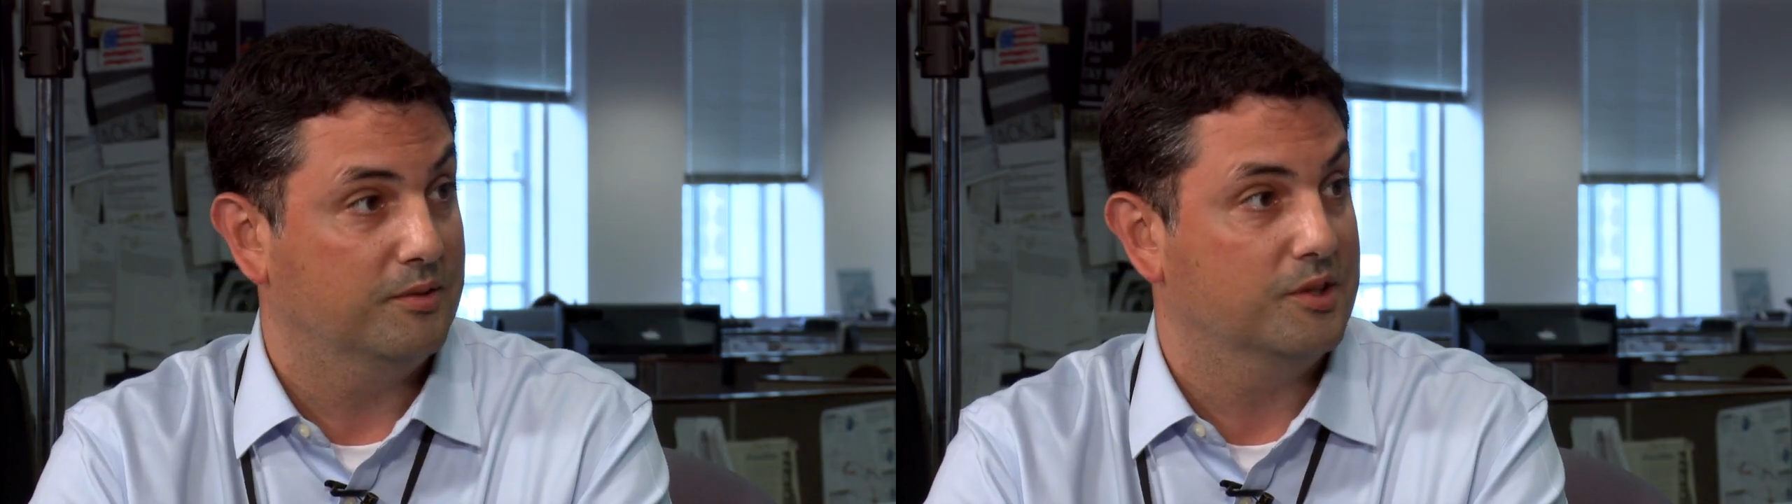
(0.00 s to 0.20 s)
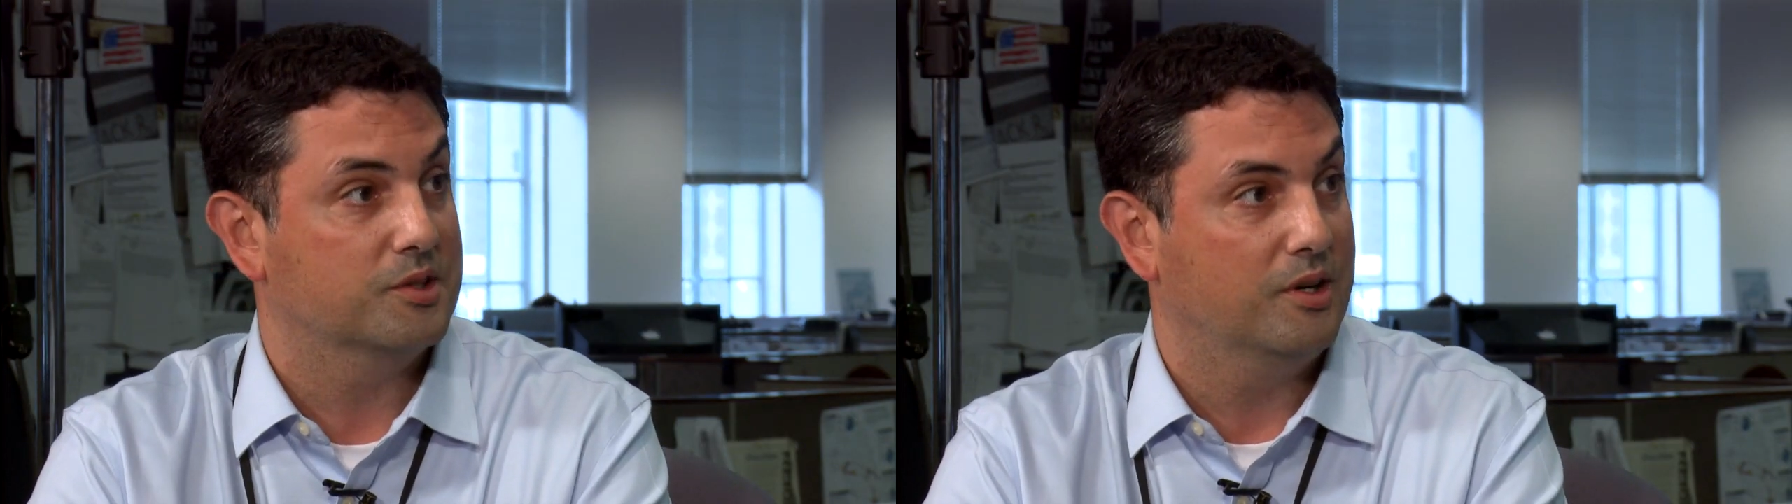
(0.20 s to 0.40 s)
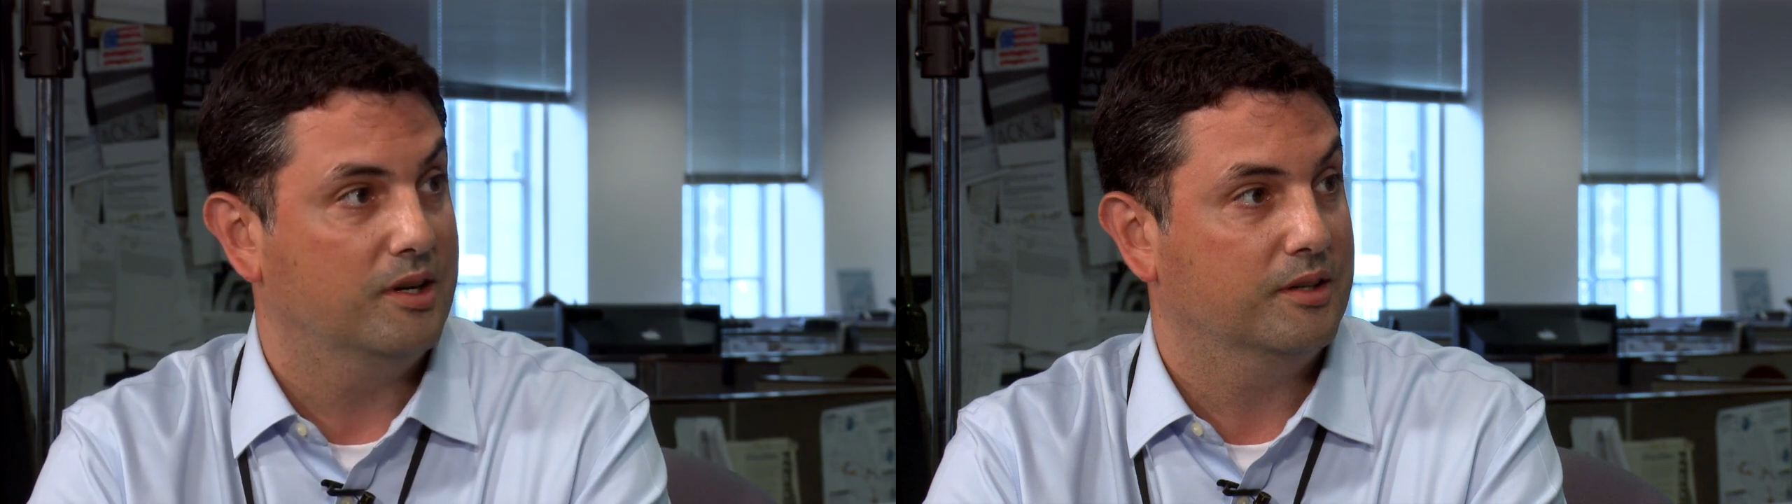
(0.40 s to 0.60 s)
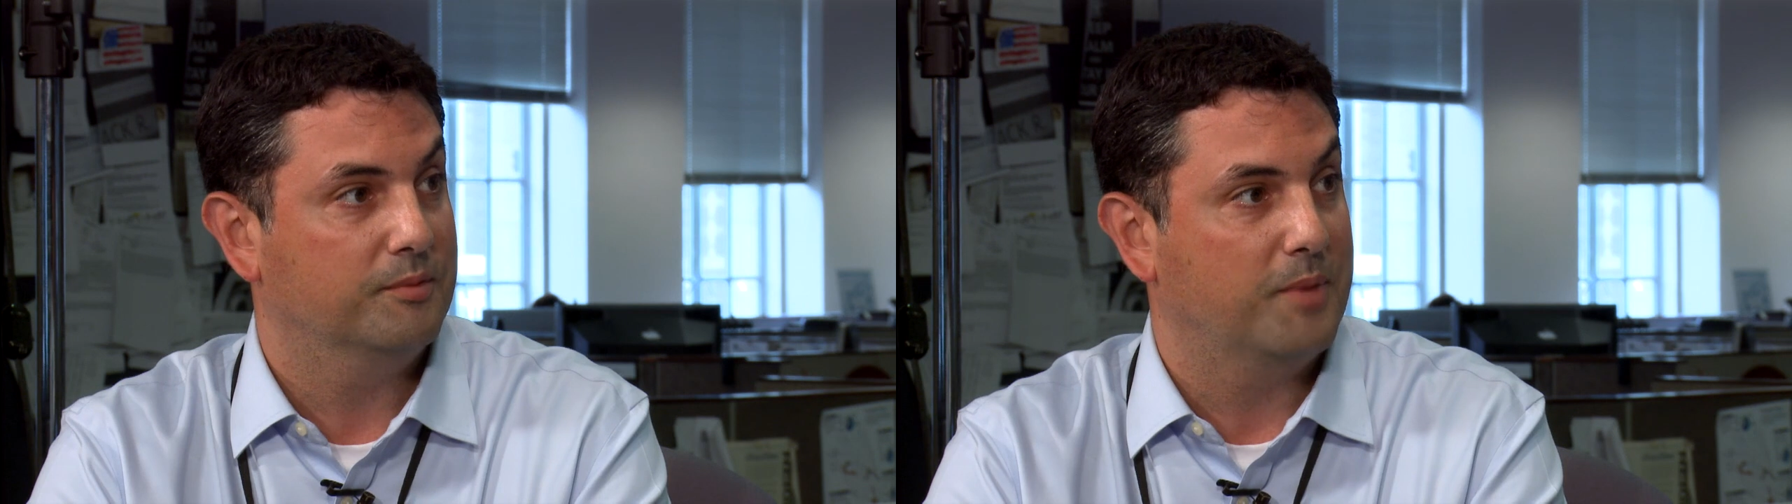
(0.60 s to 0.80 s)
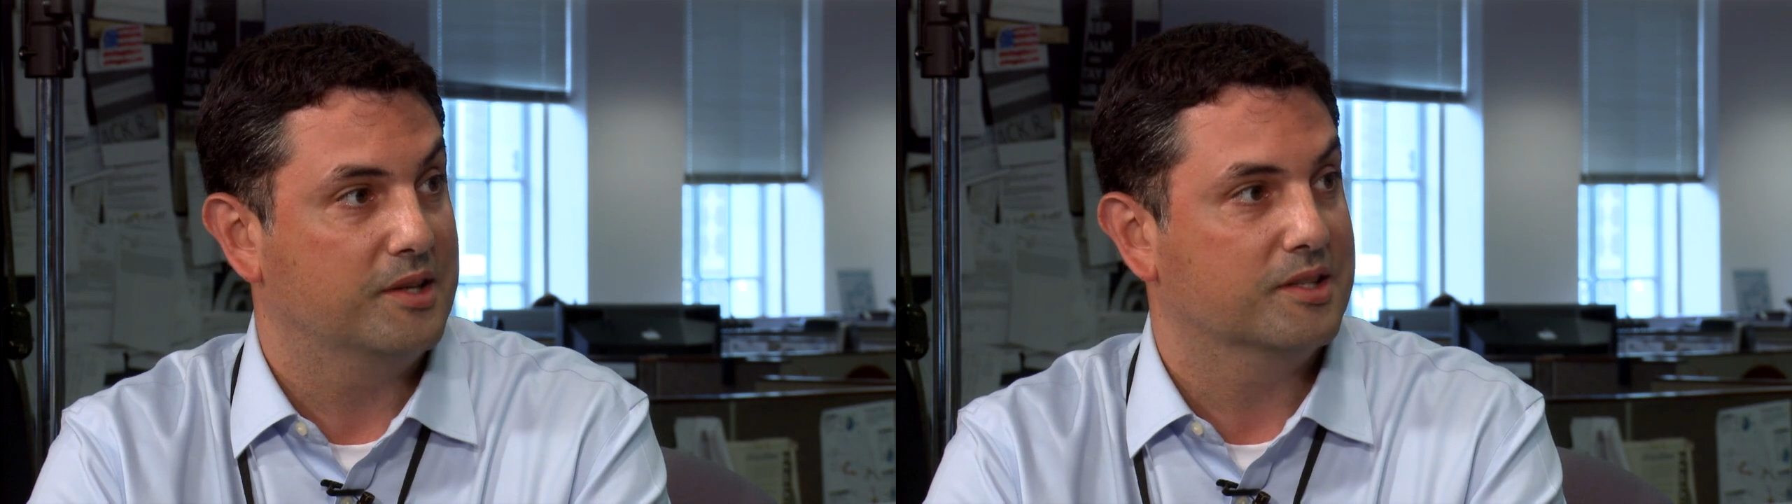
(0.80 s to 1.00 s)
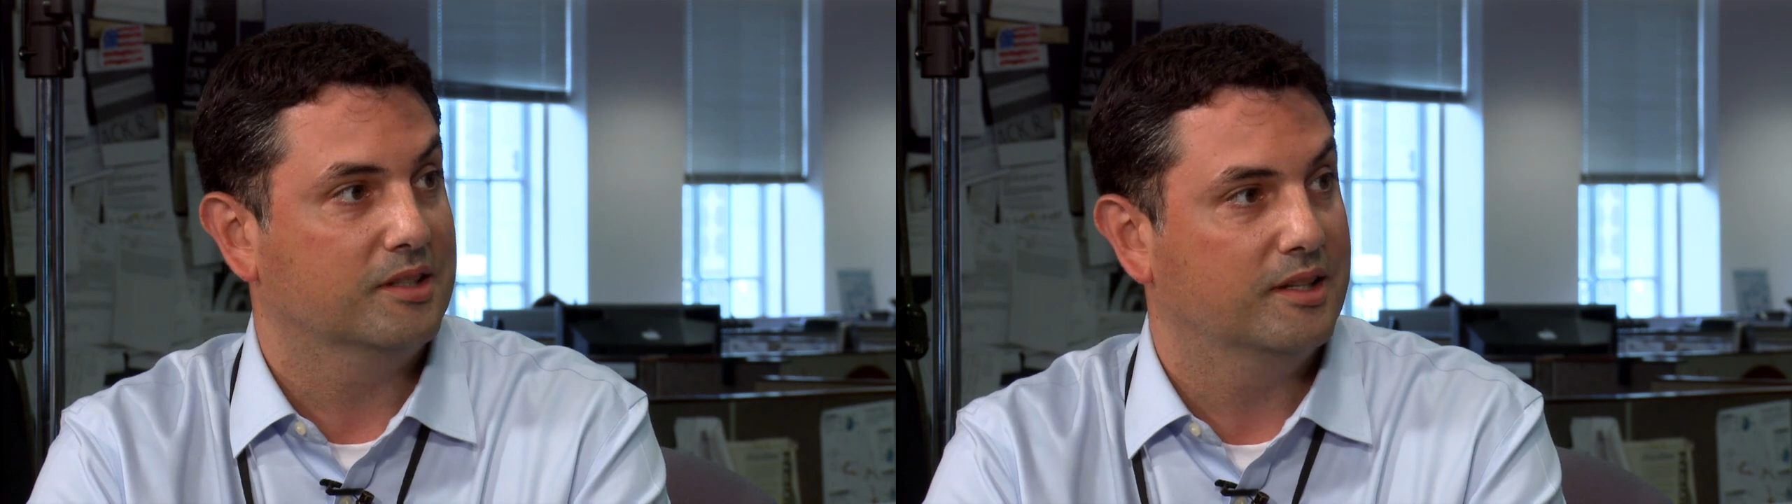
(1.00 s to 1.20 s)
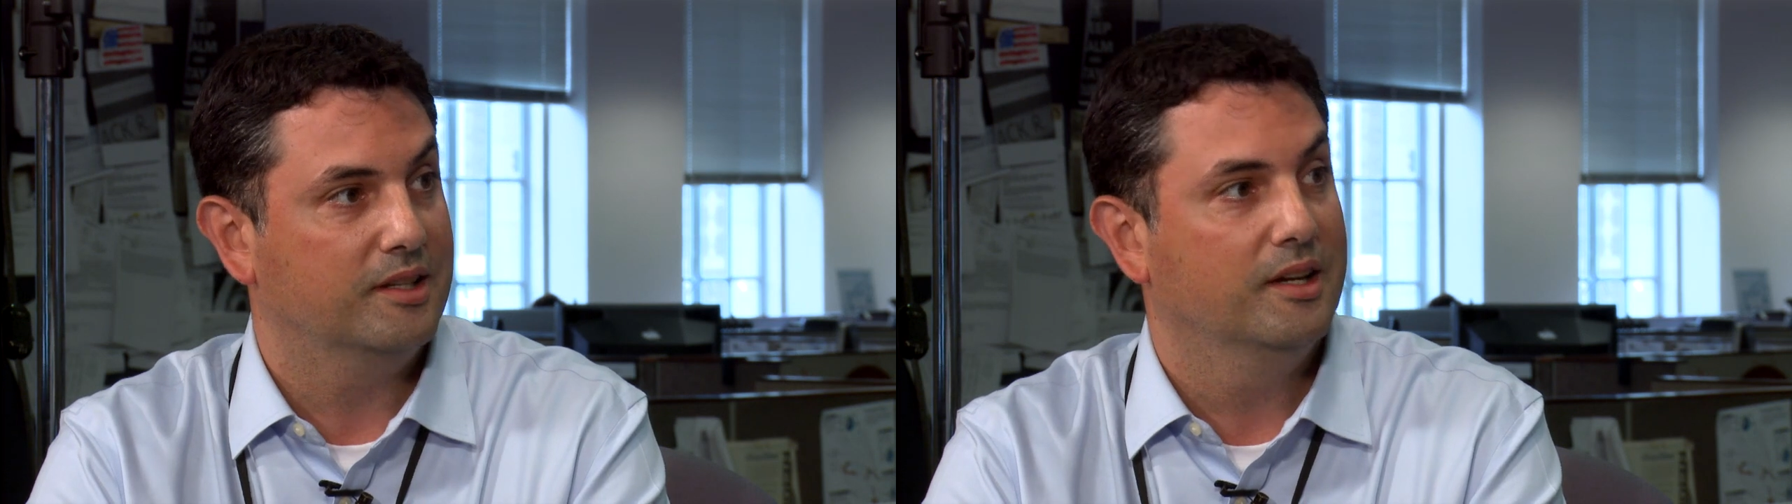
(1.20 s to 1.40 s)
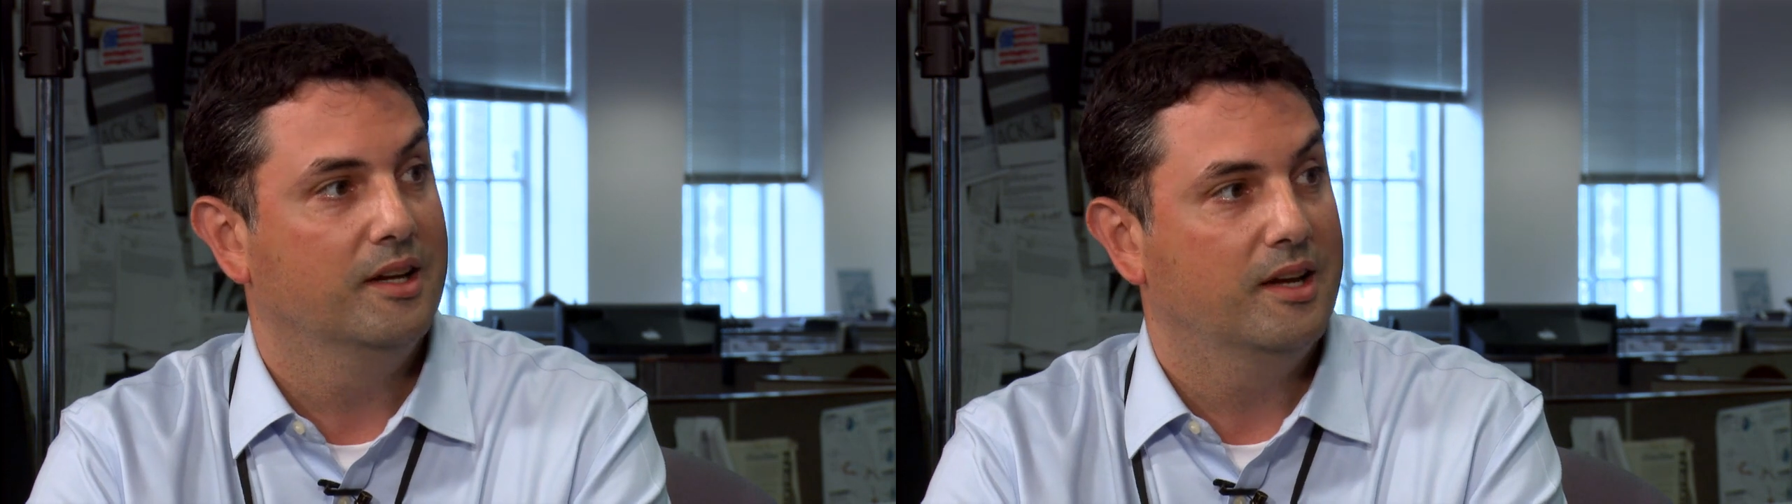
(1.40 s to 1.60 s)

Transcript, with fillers: for the song, basically